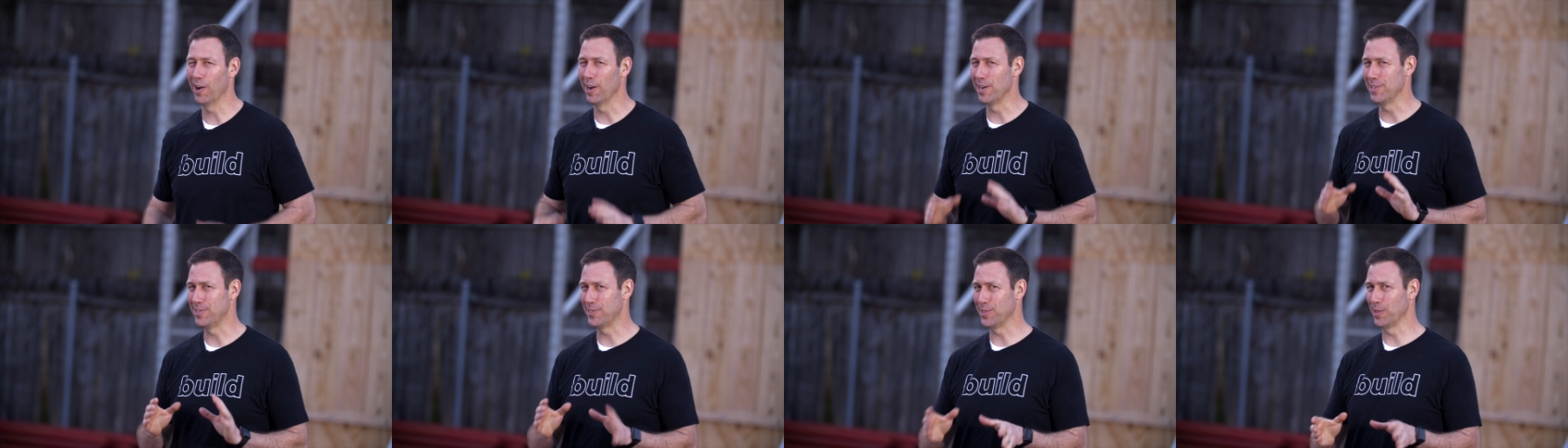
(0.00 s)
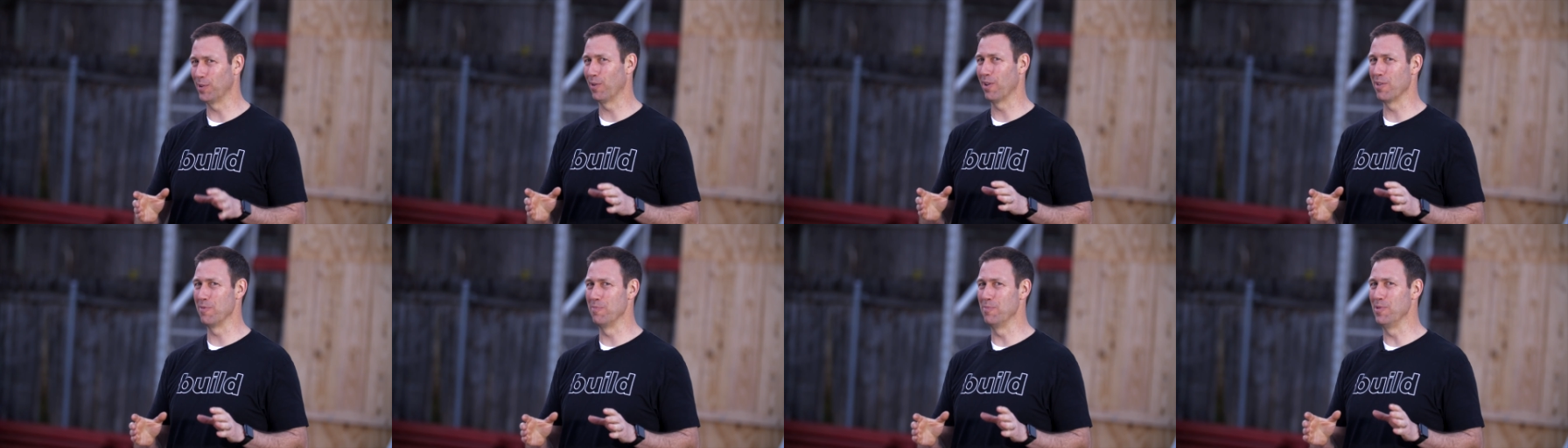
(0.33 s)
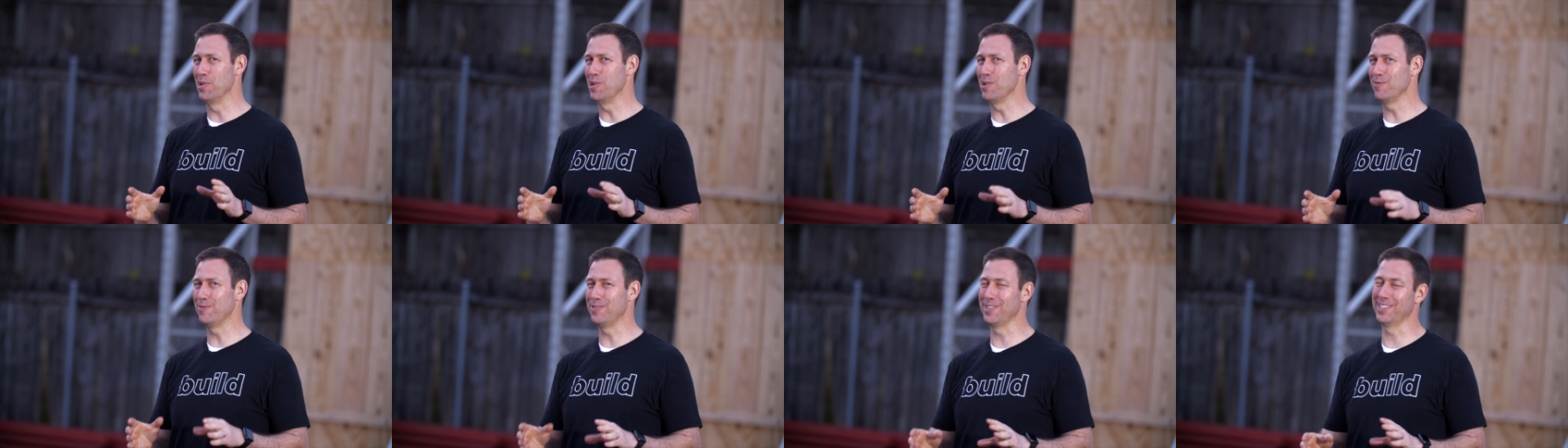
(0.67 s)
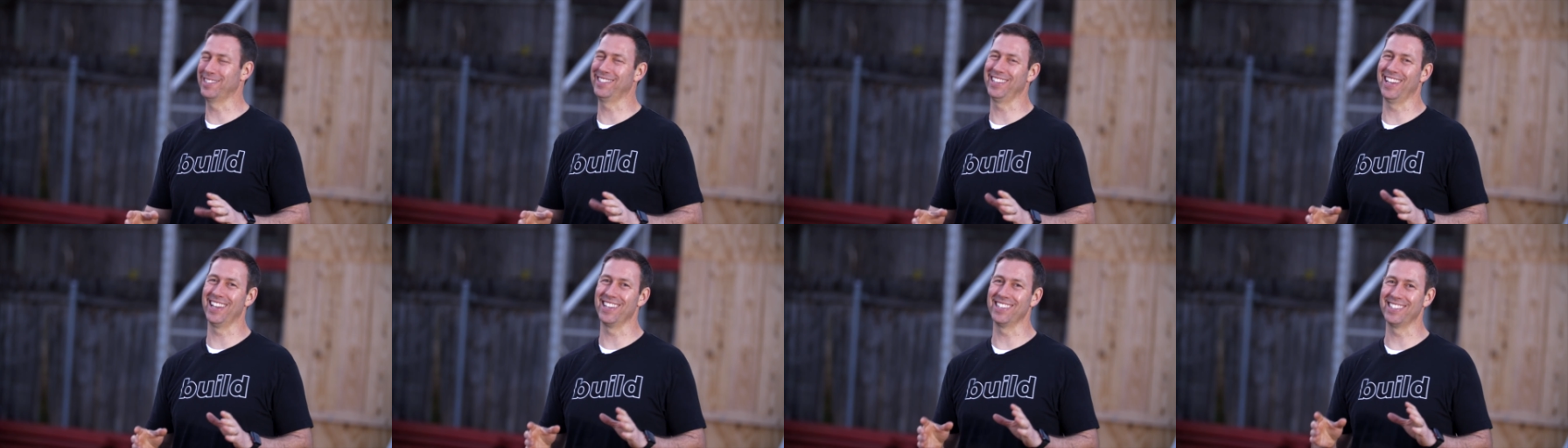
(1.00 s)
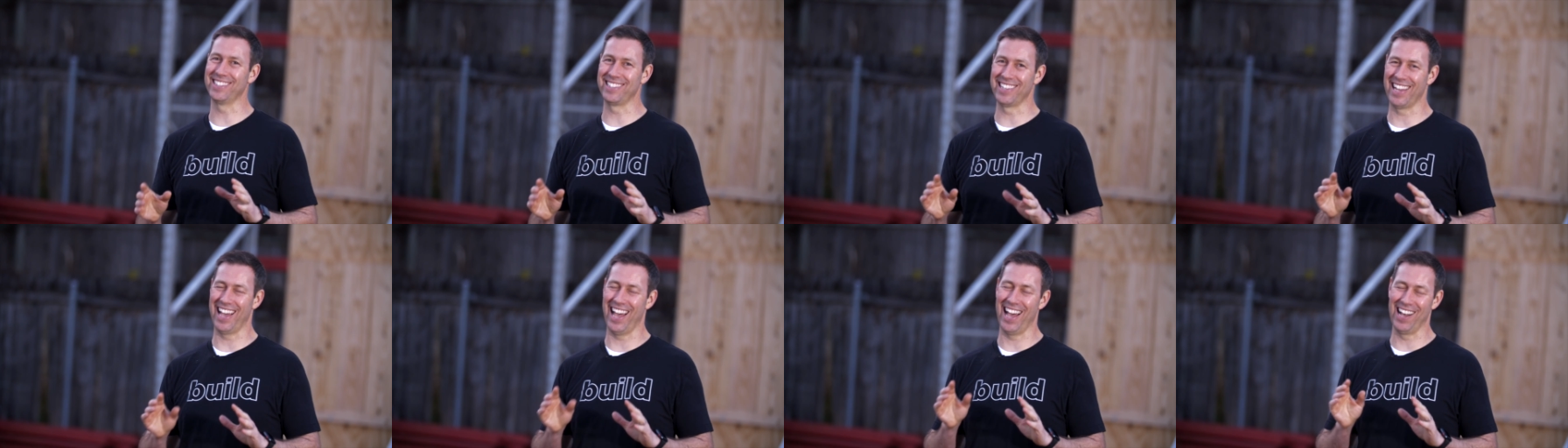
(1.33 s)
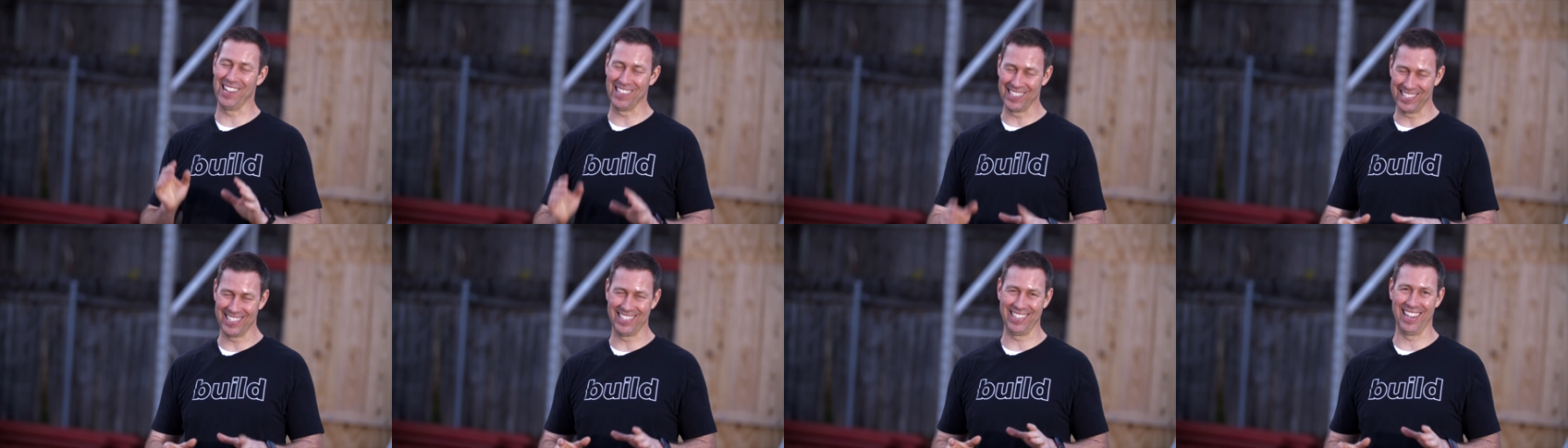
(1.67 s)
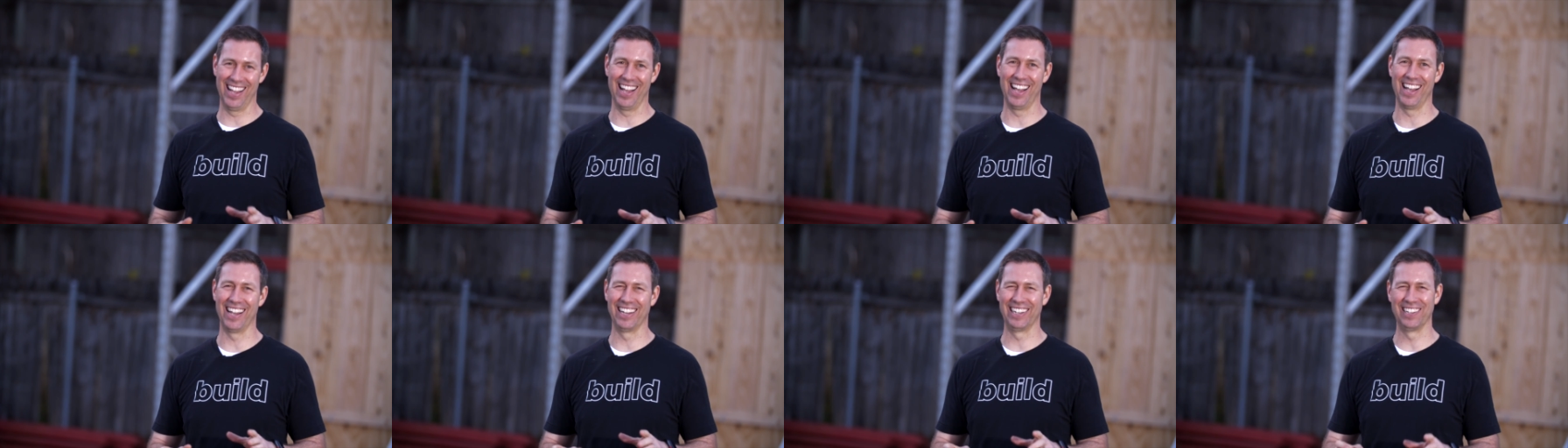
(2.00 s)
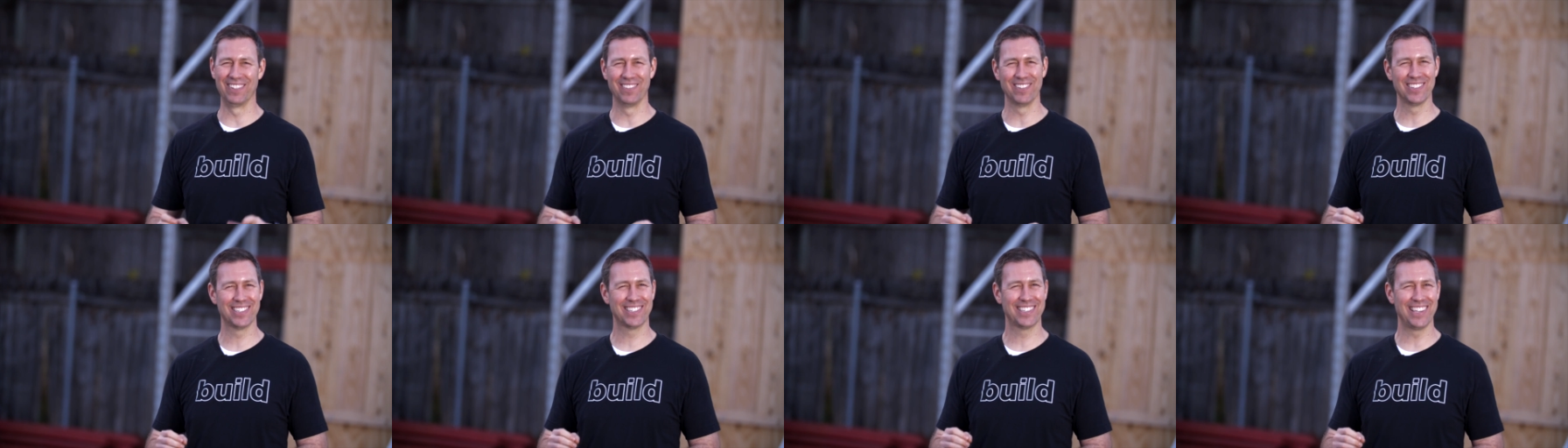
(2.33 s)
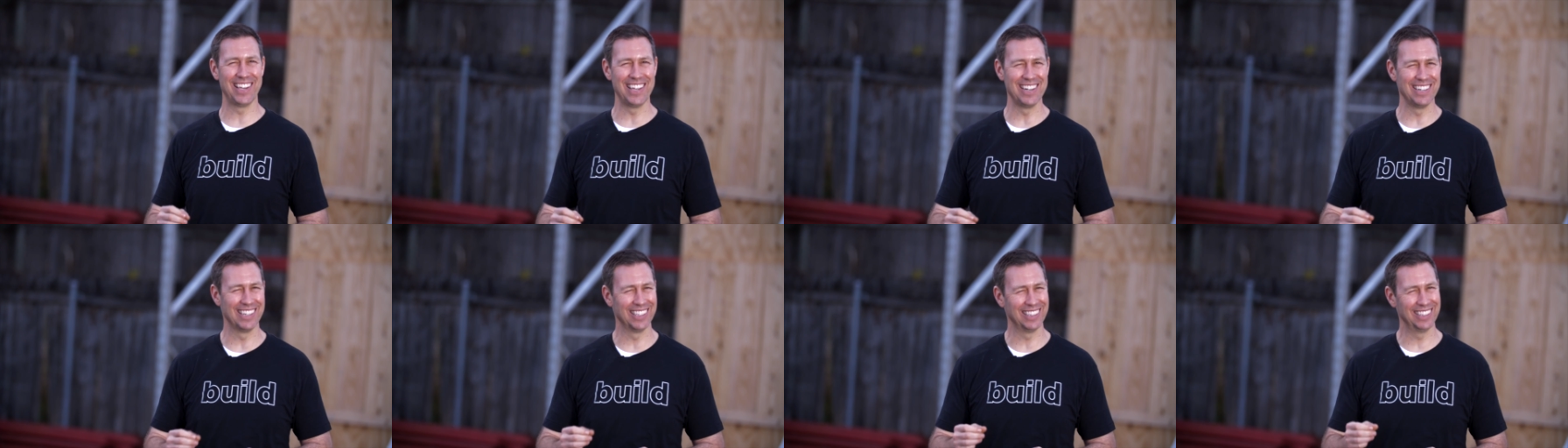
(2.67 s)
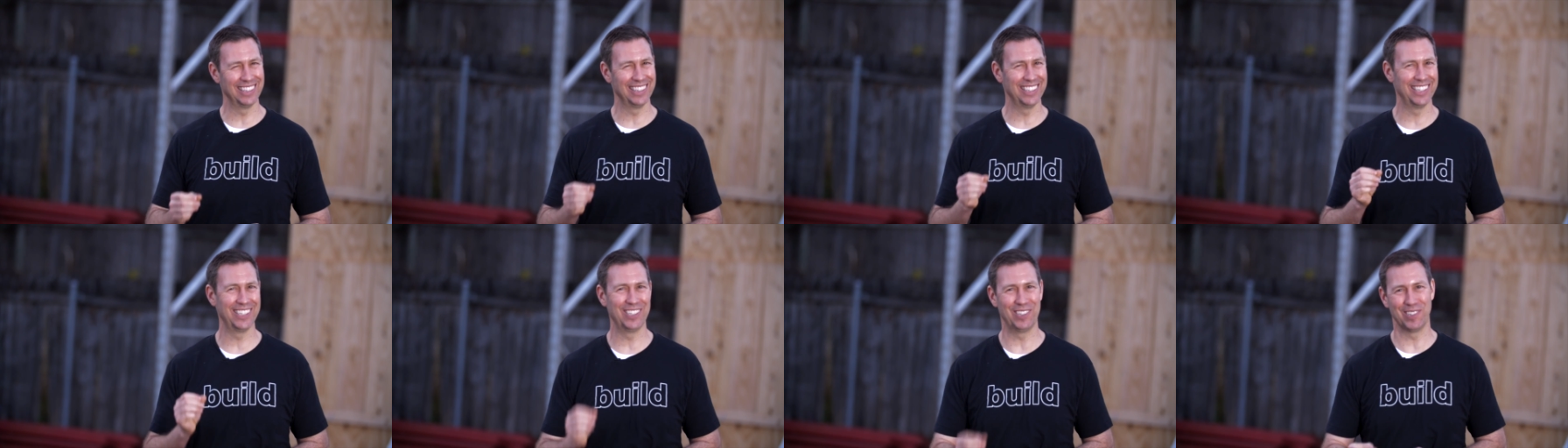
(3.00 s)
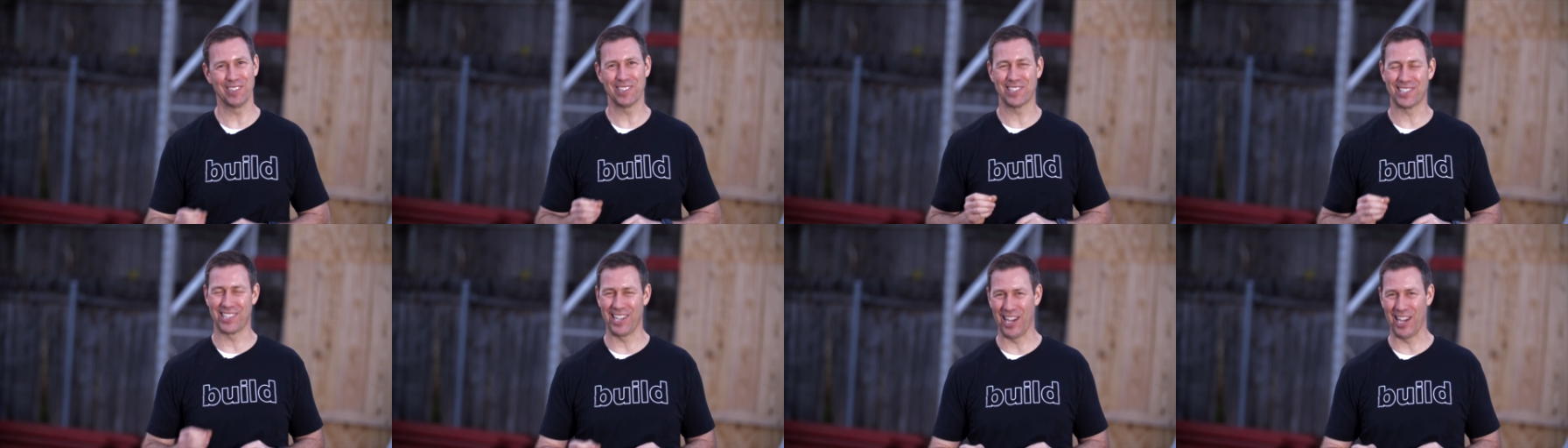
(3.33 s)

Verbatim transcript: All right, so we moved the test outside. It was getting a little